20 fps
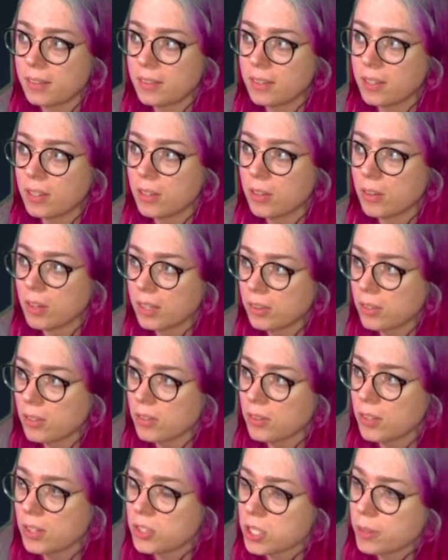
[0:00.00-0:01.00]
you know, like, there
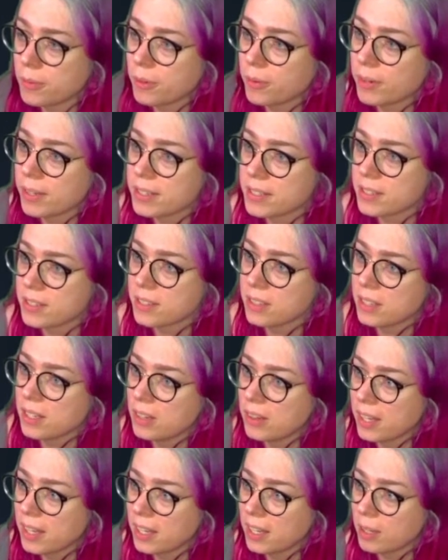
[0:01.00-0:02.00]
are legitimate reasons to
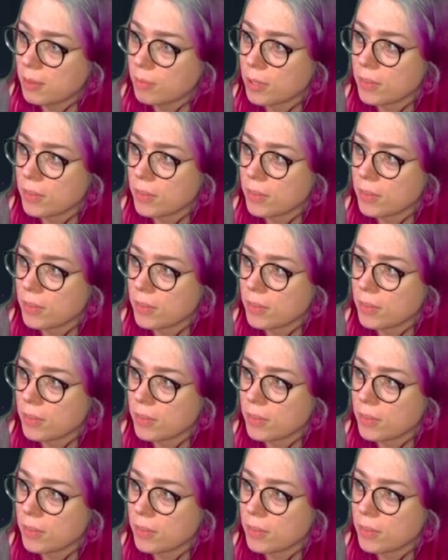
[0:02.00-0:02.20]
not like it.